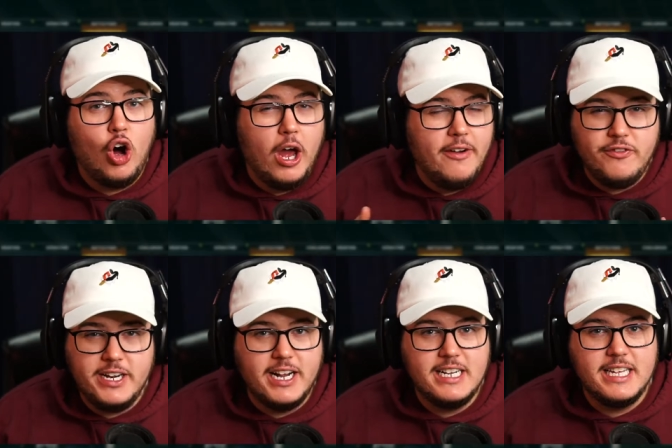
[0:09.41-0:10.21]
every
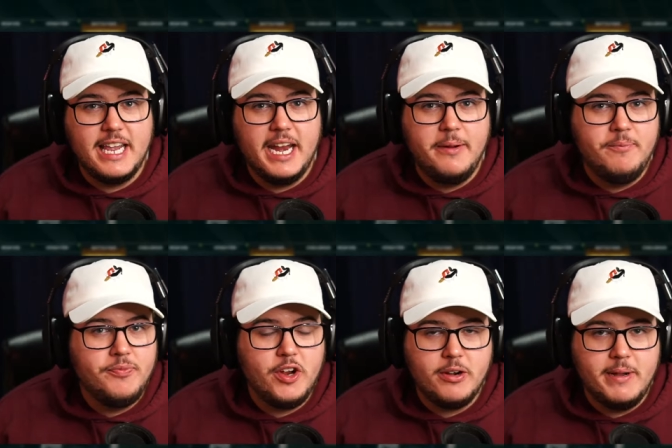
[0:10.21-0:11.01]
gun in the game
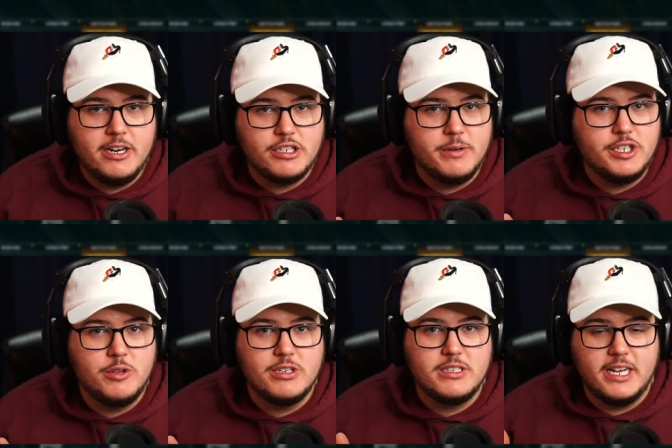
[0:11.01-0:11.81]
Dark Matter, especially the
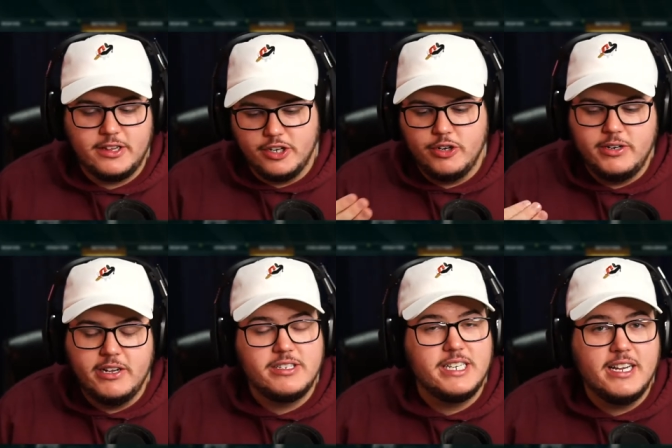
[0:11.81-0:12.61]
ones like the new
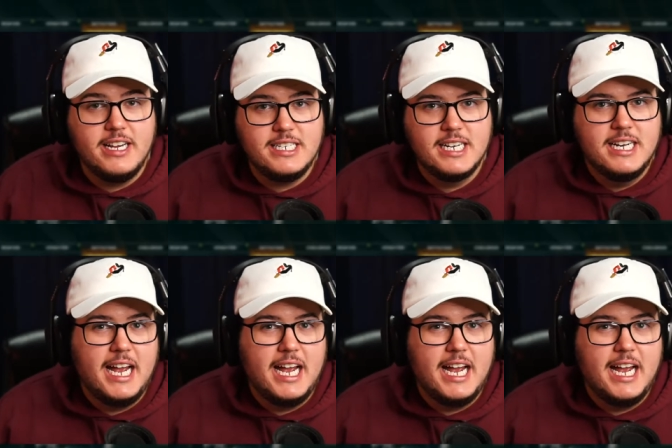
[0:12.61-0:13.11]
DLC guns.